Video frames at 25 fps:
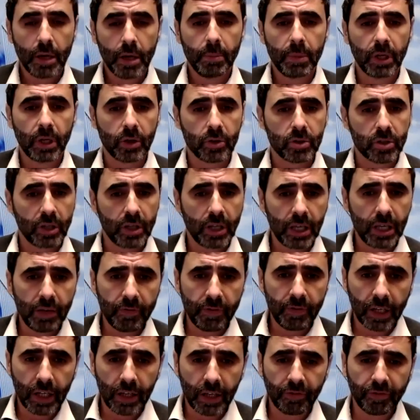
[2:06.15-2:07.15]
because
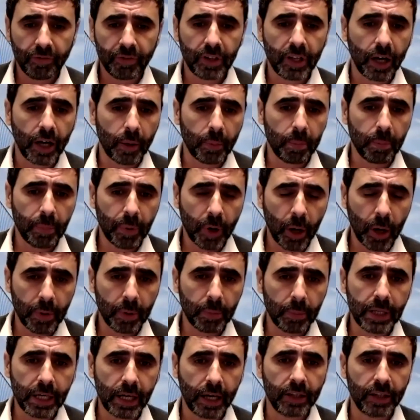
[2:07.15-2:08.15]
even if they are
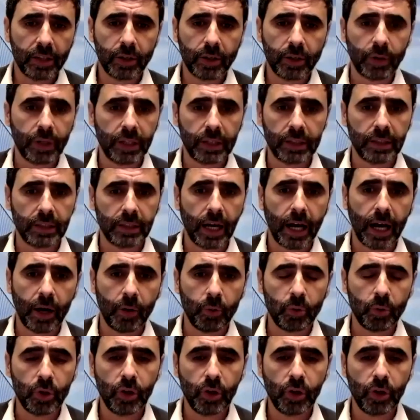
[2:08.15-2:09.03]
probably entering now,